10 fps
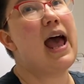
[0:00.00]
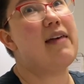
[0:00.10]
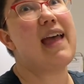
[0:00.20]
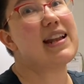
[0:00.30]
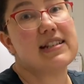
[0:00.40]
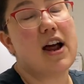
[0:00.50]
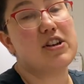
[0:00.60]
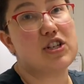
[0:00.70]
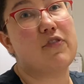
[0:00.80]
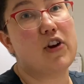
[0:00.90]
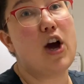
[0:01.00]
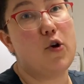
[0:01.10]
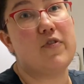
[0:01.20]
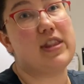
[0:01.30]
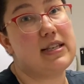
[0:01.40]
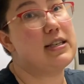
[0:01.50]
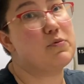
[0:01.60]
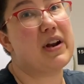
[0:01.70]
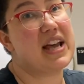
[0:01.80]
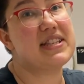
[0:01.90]
And that's not for COVID. This
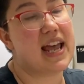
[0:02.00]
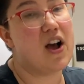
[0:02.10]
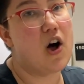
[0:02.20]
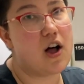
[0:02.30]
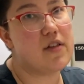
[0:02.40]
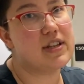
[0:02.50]
is what I say all